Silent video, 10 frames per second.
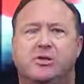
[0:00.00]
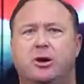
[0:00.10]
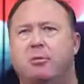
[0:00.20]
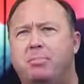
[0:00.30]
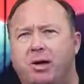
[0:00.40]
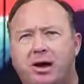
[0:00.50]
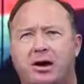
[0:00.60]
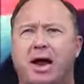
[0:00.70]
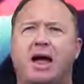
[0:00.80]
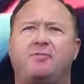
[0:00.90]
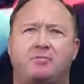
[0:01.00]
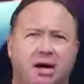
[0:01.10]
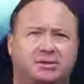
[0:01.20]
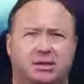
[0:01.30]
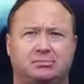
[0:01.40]
There are 1.5 billion
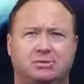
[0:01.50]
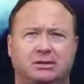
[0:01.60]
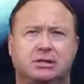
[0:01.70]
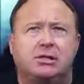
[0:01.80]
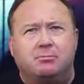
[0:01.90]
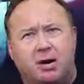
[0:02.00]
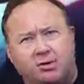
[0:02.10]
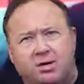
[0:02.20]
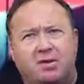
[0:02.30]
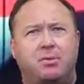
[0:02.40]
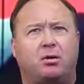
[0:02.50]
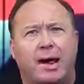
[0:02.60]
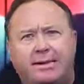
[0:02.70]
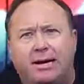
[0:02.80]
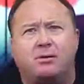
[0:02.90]
Muslims. Most of them are
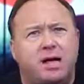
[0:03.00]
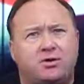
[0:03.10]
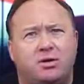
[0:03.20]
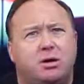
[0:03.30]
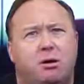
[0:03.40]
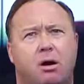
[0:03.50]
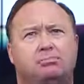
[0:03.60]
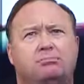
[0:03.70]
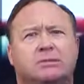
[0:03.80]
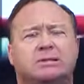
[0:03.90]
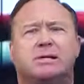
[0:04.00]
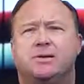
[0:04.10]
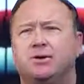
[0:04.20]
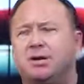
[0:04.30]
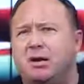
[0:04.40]
right there next to Europe.
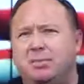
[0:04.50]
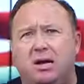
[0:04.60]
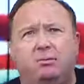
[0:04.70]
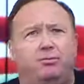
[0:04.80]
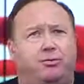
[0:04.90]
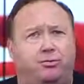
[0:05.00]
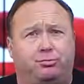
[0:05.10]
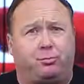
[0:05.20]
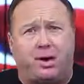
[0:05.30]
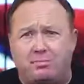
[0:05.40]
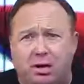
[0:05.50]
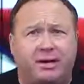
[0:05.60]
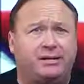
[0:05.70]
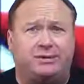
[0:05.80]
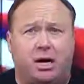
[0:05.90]
There's going to be 3
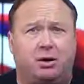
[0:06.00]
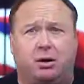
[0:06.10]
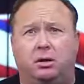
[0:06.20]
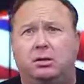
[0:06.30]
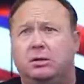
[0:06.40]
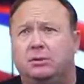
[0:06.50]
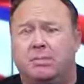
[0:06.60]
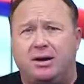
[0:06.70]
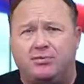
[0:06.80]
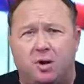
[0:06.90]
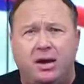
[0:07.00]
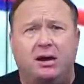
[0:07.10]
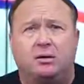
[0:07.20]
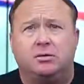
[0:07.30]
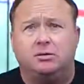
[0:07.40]
billion total by
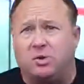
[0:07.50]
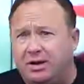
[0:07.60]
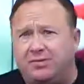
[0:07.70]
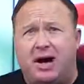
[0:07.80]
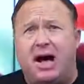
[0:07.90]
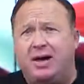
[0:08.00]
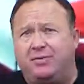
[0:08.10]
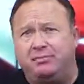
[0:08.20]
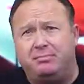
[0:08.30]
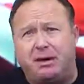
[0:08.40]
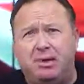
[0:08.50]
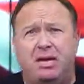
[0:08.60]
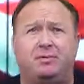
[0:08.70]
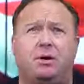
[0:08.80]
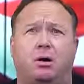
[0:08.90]
2025, maybe
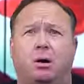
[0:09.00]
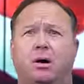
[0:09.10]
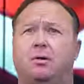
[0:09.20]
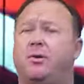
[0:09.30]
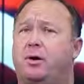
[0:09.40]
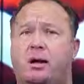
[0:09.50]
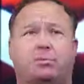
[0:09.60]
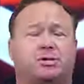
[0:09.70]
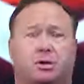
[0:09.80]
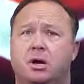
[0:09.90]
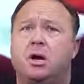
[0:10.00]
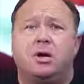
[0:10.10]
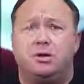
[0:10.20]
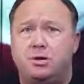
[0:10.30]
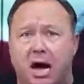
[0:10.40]
even earlier. Their numbers are
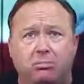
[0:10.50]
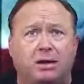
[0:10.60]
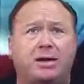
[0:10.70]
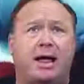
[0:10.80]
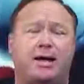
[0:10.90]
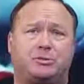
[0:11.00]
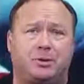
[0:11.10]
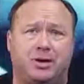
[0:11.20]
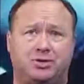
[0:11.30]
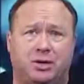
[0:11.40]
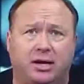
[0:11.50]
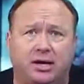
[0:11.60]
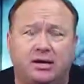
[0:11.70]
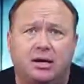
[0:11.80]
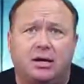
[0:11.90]
doubling
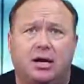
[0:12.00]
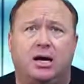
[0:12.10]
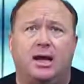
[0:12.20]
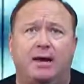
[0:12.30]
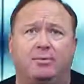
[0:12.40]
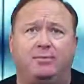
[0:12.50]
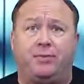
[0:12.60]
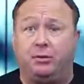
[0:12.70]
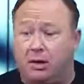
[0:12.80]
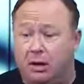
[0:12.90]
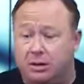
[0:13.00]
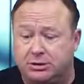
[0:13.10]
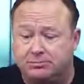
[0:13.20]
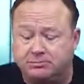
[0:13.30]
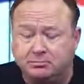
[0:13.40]
exponentially every few
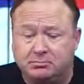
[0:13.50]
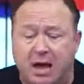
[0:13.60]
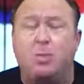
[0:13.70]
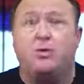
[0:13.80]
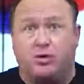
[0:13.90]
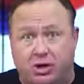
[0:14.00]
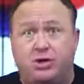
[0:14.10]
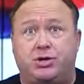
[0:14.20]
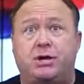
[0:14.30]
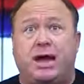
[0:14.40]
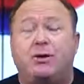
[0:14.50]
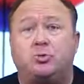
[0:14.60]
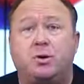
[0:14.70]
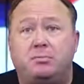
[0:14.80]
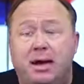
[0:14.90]
years. And the decision
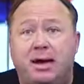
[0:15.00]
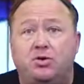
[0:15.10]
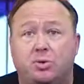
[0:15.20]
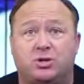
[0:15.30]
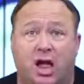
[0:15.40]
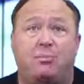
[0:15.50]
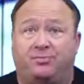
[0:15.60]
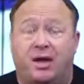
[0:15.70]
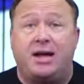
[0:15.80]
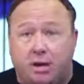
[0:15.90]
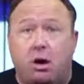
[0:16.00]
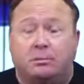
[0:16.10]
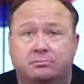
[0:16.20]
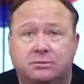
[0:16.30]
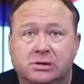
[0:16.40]
has been made to Islamify
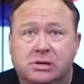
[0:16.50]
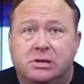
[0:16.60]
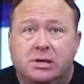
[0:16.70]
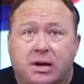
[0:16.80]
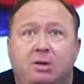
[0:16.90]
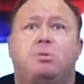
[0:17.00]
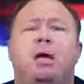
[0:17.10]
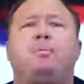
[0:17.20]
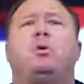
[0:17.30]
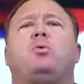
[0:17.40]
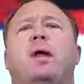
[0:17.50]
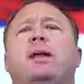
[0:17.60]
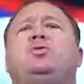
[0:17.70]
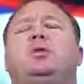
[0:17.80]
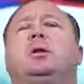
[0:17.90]
Europe. And when people would
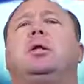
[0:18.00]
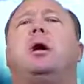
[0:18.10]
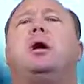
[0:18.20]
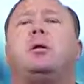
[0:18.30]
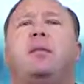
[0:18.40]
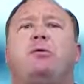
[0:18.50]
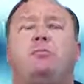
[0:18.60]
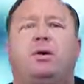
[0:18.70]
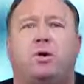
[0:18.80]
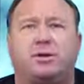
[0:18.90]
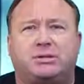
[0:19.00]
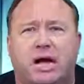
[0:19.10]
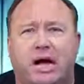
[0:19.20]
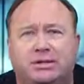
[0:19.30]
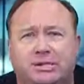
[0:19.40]
raise the alarm, they would be
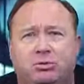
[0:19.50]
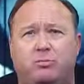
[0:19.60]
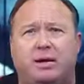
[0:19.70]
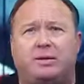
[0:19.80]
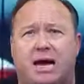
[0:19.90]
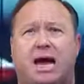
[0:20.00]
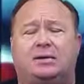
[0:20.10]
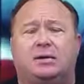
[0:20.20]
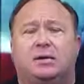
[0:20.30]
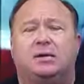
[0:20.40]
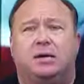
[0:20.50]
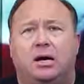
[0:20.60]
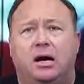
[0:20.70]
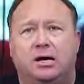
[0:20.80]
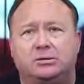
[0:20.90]
criticized, they would be attacked,
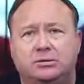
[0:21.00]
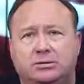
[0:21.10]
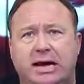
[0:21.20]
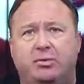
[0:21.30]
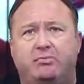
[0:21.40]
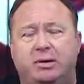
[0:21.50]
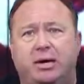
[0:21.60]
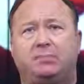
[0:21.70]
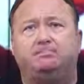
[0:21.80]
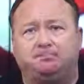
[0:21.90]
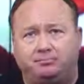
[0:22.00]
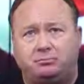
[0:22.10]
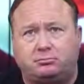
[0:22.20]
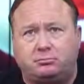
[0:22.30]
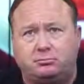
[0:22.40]
they would be
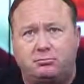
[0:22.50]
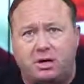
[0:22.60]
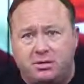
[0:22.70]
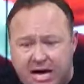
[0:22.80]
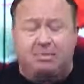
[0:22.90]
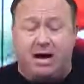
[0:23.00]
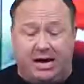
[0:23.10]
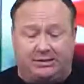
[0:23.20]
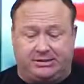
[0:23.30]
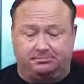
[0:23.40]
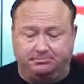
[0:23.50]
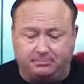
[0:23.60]
demonized.